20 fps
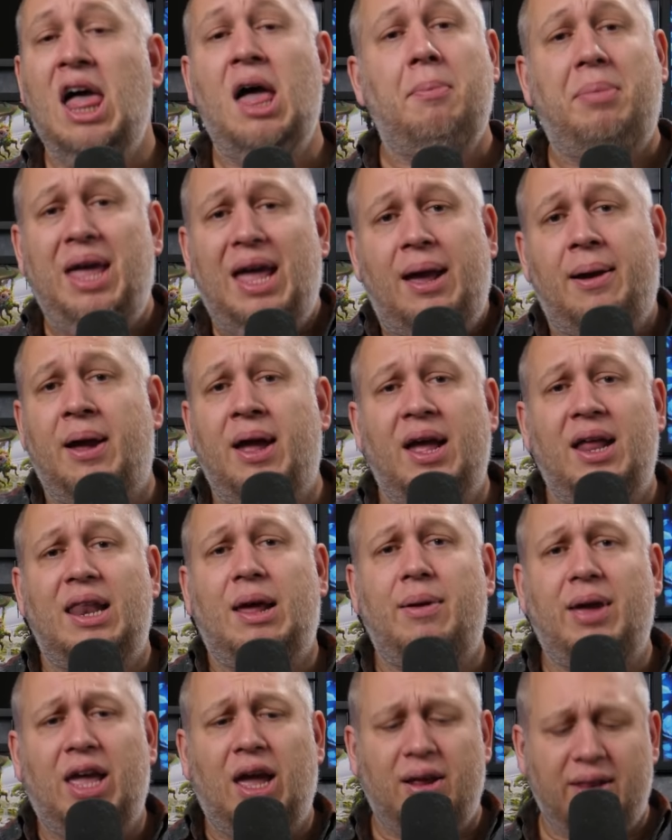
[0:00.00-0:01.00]
But yeah, there
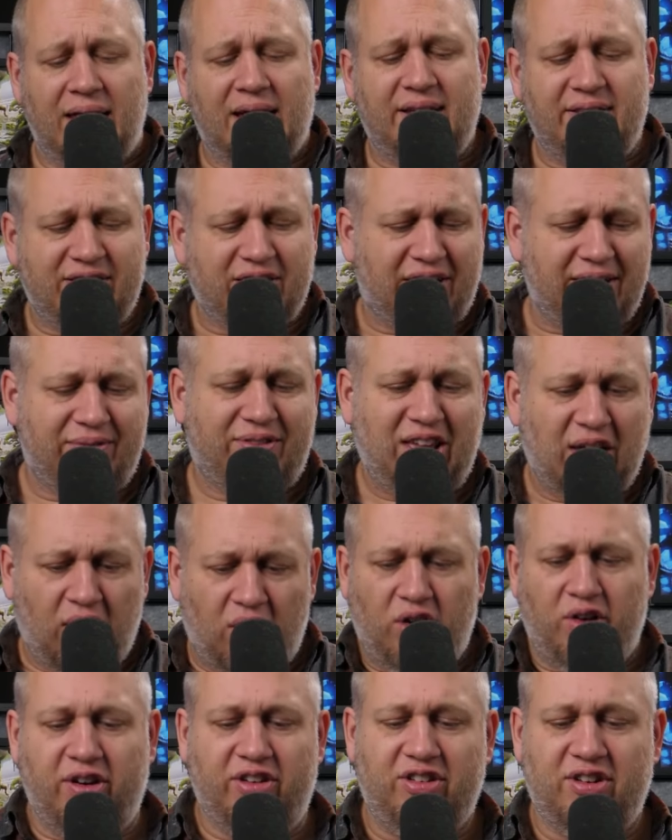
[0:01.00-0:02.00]
we go. That is kind of the
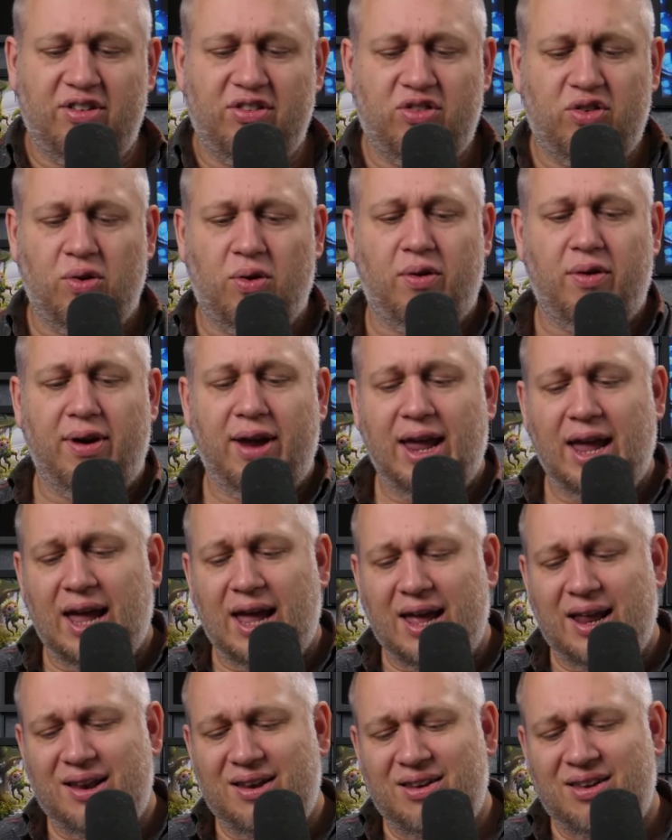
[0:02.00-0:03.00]
origin story.
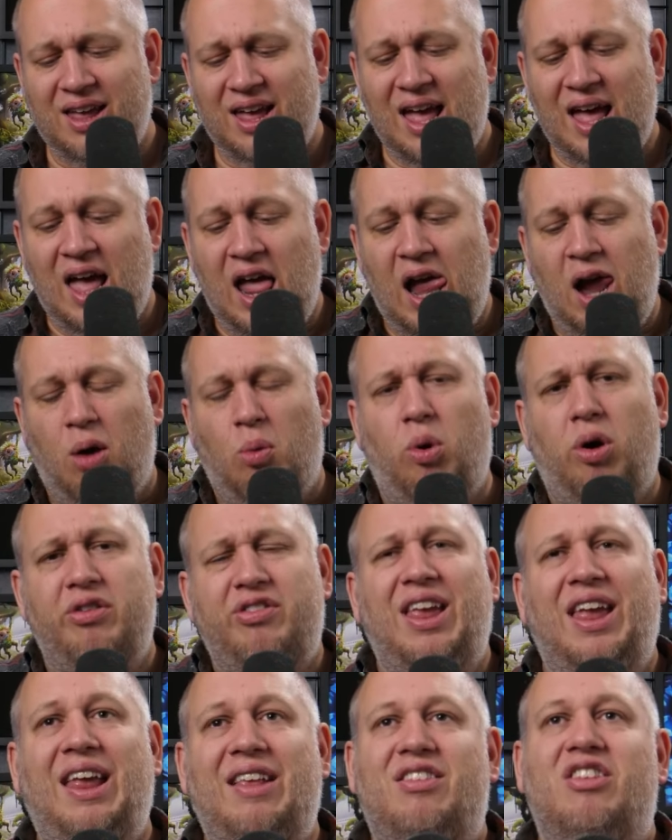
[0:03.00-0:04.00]
And whilst
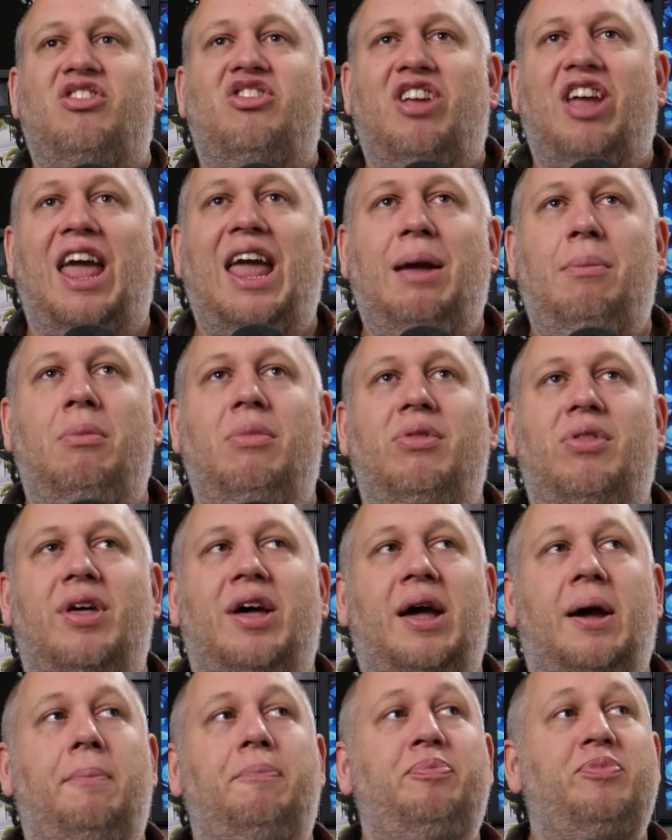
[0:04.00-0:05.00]
it is a shame
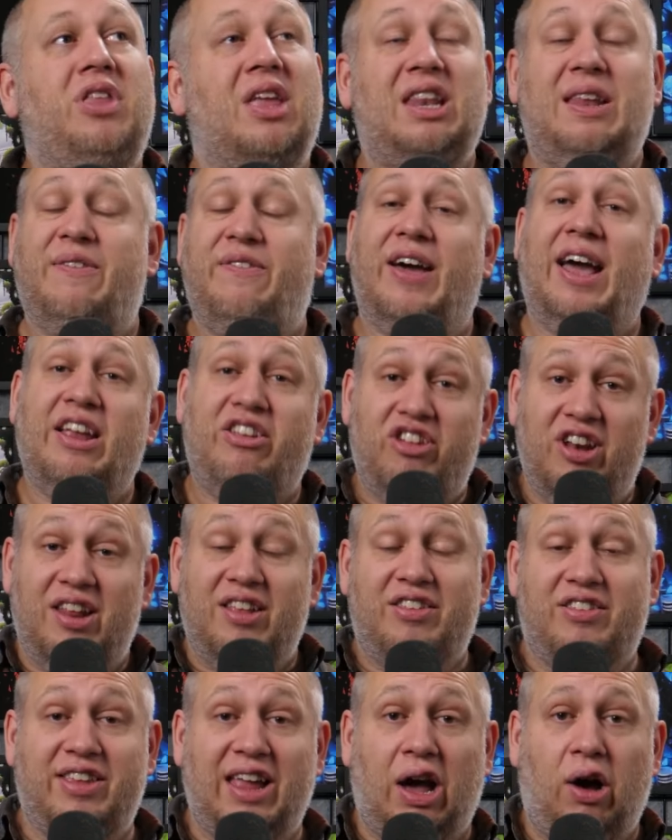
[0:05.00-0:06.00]
that Defection
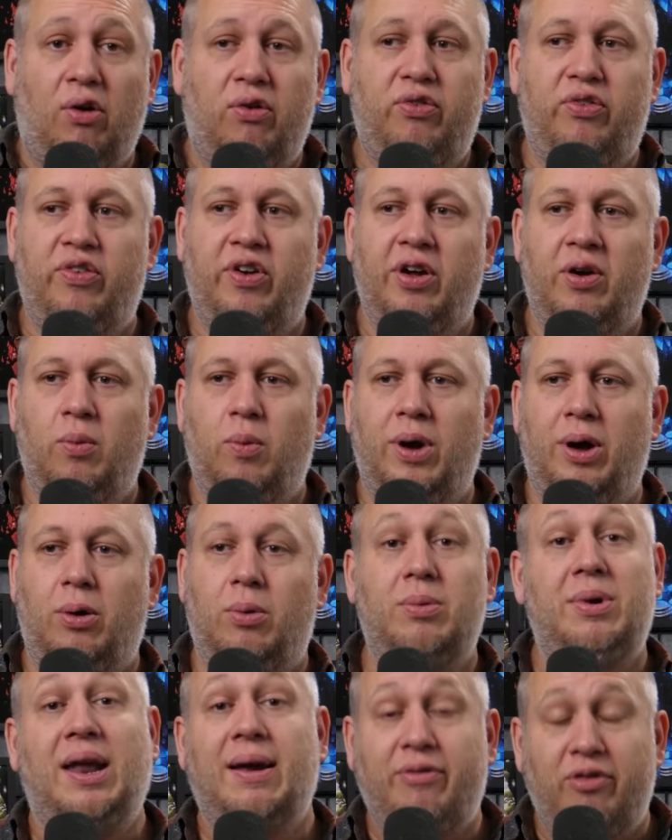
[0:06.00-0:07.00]
itself will
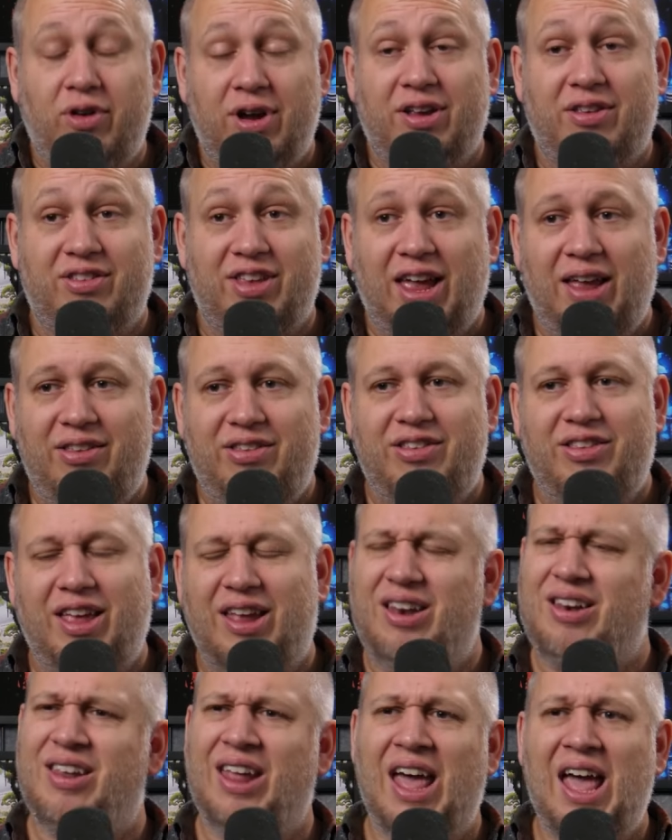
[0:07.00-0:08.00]
never exist.
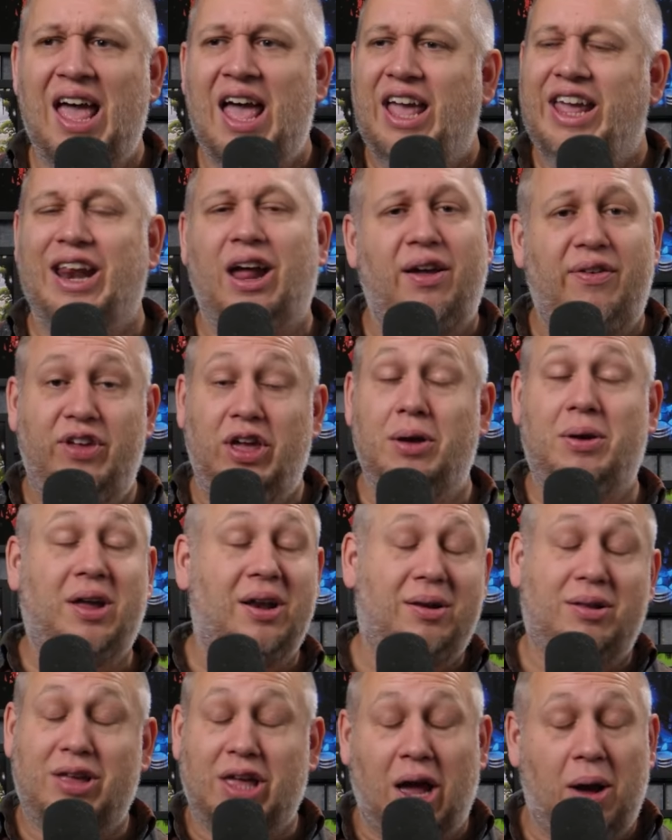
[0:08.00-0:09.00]
And you know, if you
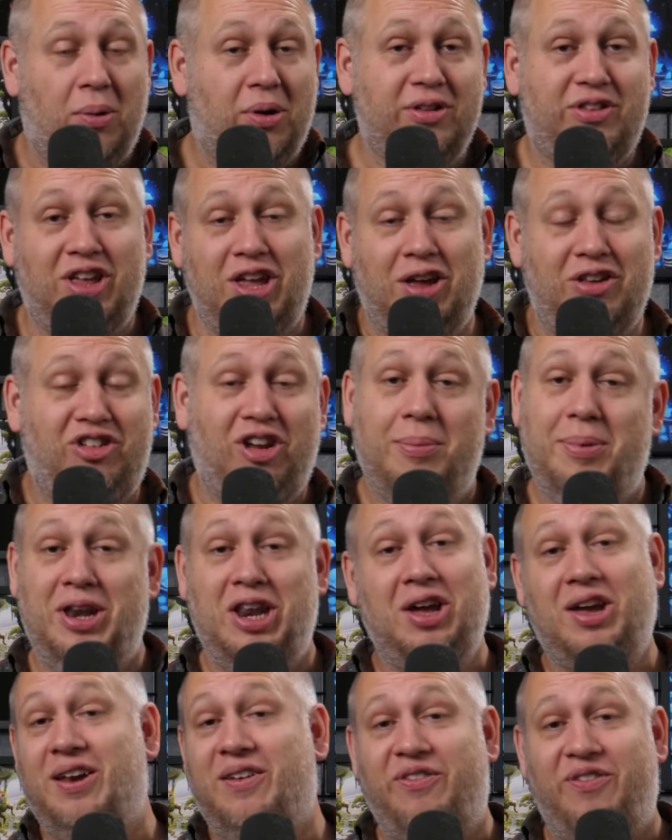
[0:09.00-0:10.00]
could go onto YouTube and
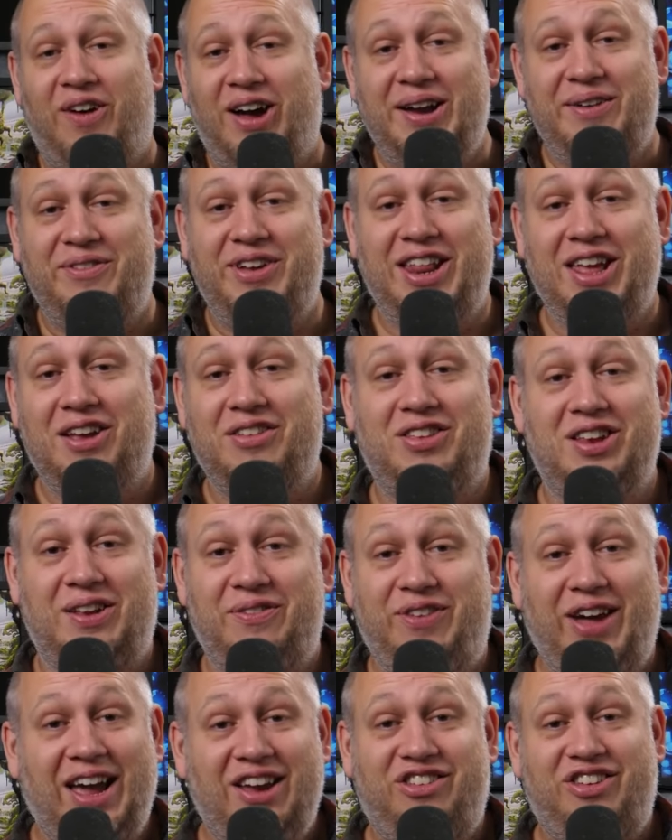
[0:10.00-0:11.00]
you could find videos of
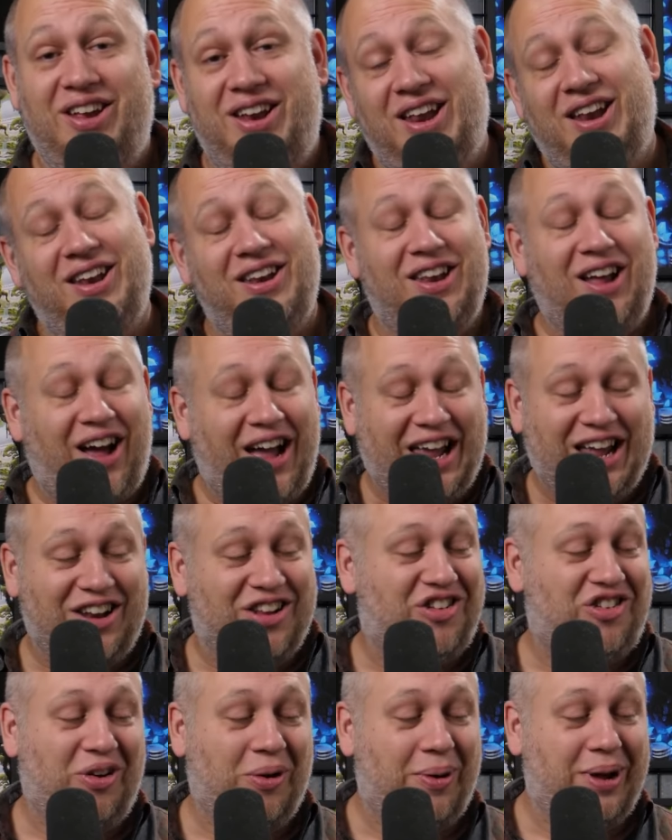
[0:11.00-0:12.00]
defection, and I can
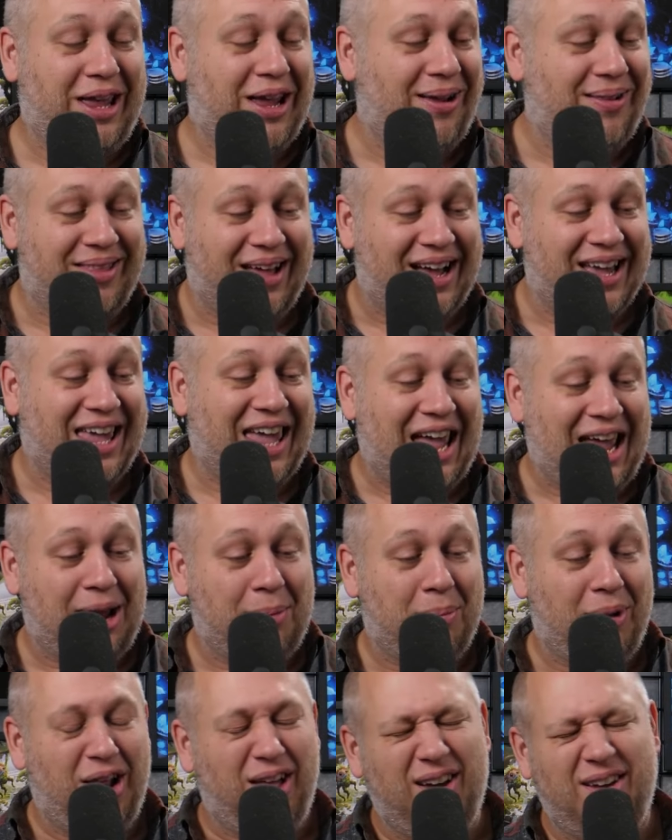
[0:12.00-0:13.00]
assure you that
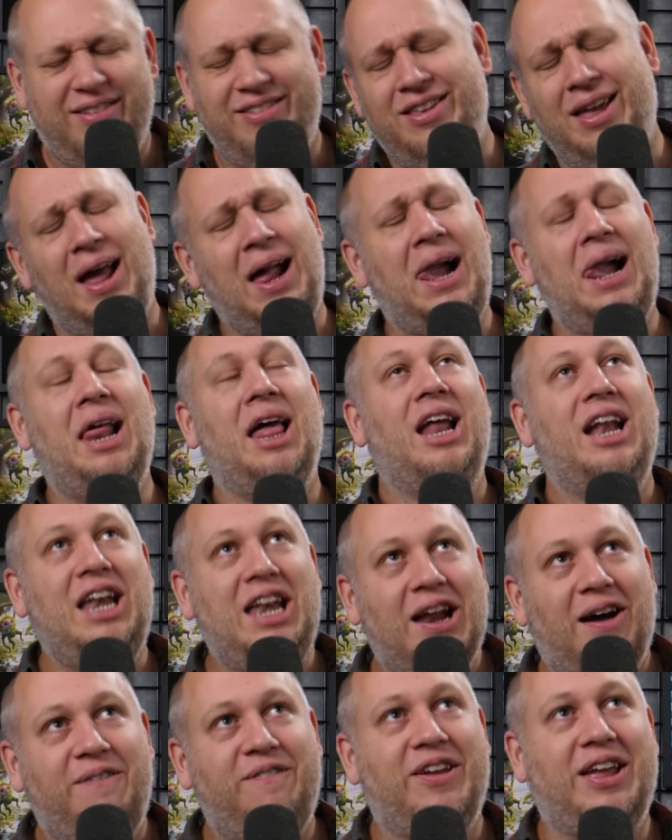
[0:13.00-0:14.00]
game looks
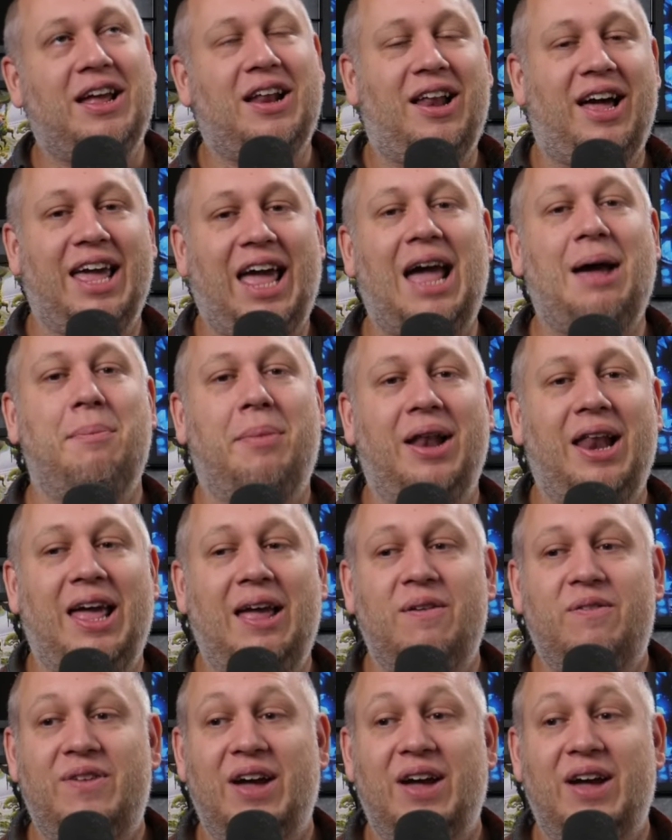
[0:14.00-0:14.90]
nothing like Emberleaf.